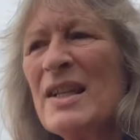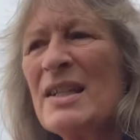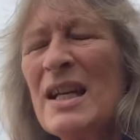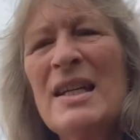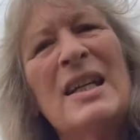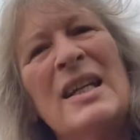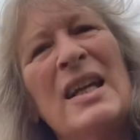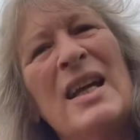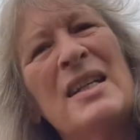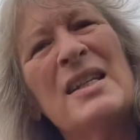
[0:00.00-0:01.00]
standing in
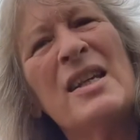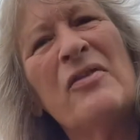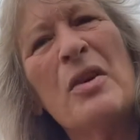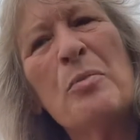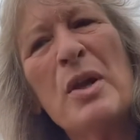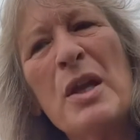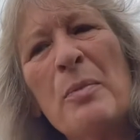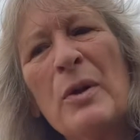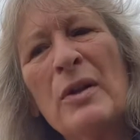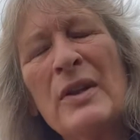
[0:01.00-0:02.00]
line is giving people,